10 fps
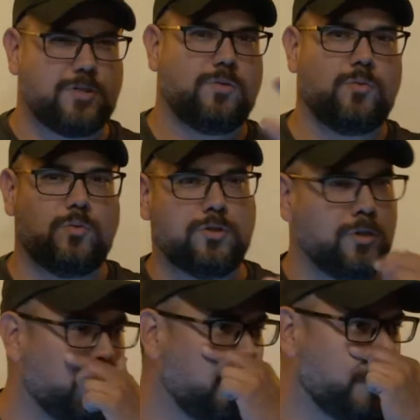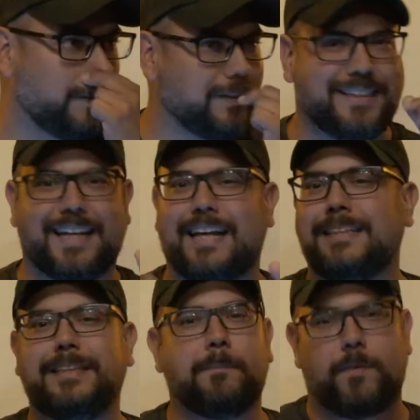to dig any
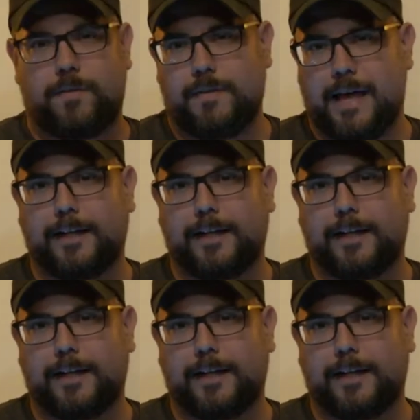deeper than that.